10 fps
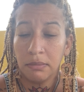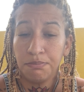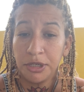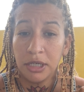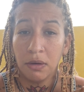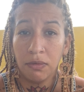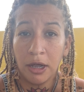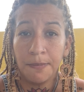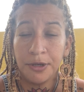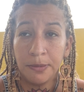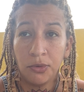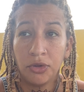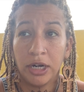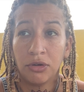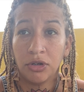be around people
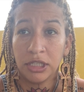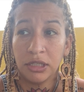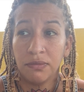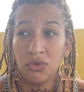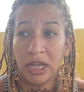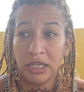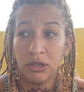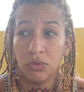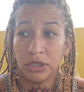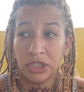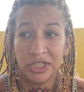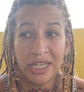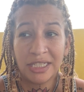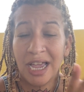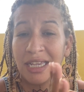that are going to give you that equal
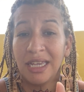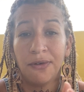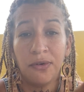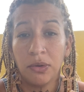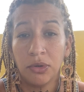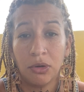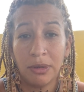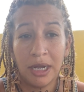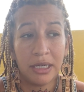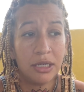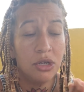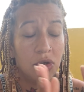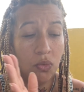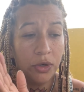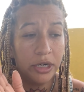exchange. I can't fuck with nobody
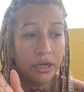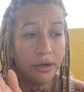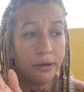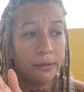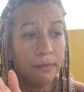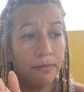where,